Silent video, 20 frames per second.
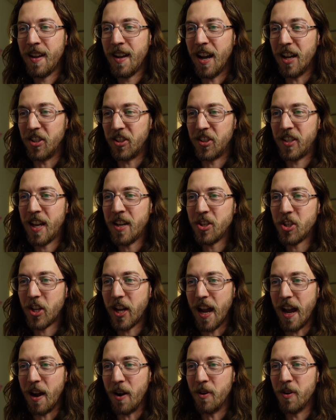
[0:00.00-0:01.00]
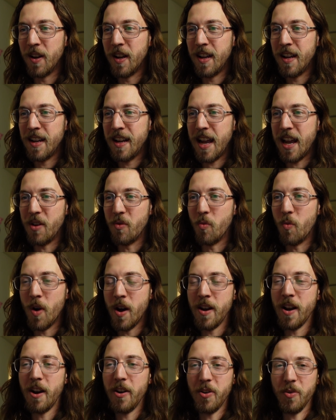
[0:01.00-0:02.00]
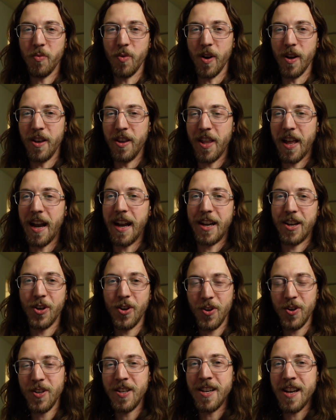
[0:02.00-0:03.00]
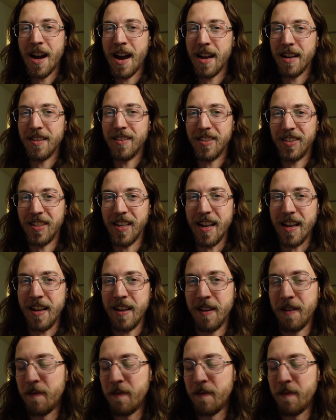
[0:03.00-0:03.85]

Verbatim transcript: a Stench Cow, and one other one that I could not see,